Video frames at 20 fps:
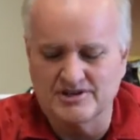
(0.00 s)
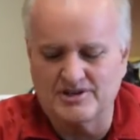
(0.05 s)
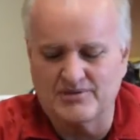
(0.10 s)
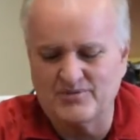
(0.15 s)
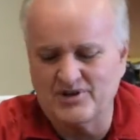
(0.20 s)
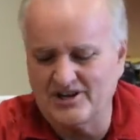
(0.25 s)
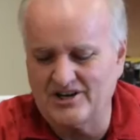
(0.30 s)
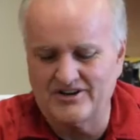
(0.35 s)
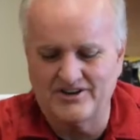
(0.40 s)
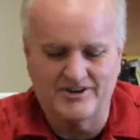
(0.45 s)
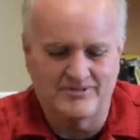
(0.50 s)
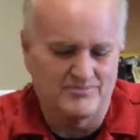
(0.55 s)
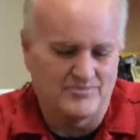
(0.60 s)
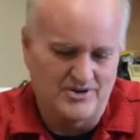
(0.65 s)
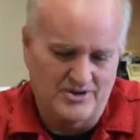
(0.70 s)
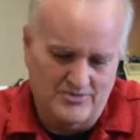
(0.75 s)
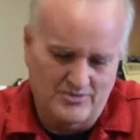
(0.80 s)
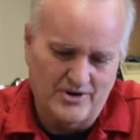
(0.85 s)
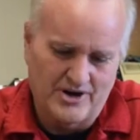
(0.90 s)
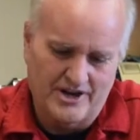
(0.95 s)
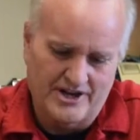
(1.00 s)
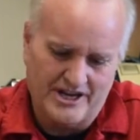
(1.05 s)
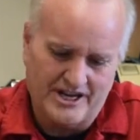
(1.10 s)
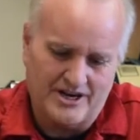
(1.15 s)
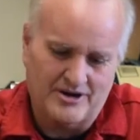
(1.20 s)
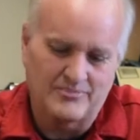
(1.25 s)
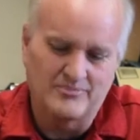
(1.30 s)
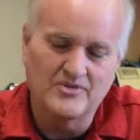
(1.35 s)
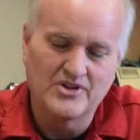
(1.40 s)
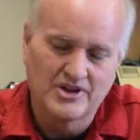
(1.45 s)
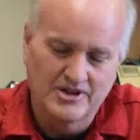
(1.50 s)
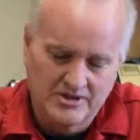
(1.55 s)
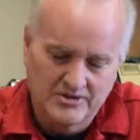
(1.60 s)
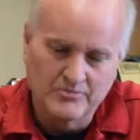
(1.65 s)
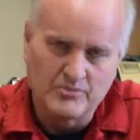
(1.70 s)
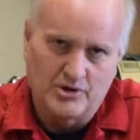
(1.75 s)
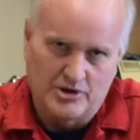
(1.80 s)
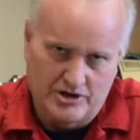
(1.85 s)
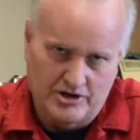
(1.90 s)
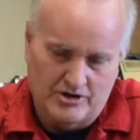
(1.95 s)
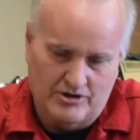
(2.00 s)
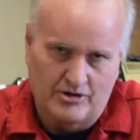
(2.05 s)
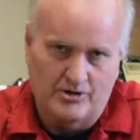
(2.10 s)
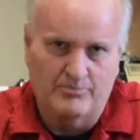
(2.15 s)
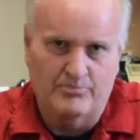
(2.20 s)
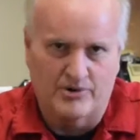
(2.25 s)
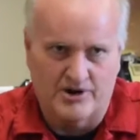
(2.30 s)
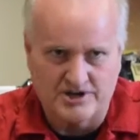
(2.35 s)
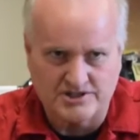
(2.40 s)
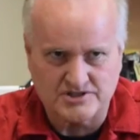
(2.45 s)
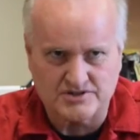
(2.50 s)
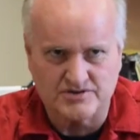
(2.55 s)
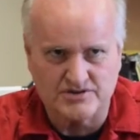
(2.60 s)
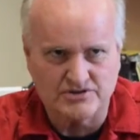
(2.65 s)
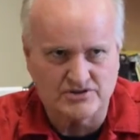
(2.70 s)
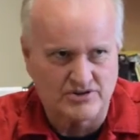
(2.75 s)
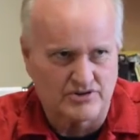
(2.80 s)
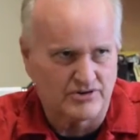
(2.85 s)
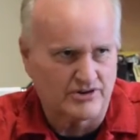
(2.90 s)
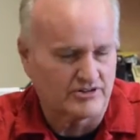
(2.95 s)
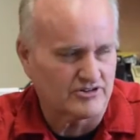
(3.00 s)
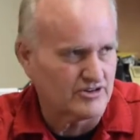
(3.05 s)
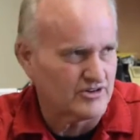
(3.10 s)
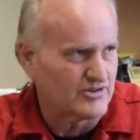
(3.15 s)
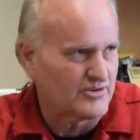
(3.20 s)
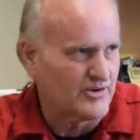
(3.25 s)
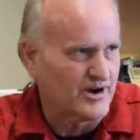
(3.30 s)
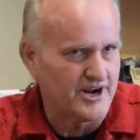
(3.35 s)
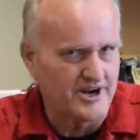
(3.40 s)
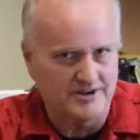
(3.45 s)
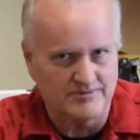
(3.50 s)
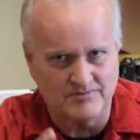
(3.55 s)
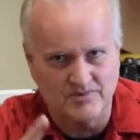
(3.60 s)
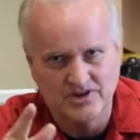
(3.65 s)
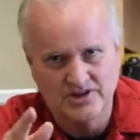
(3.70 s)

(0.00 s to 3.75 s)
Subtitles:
I mean, you really got to put in a little pressure and turn it to the right.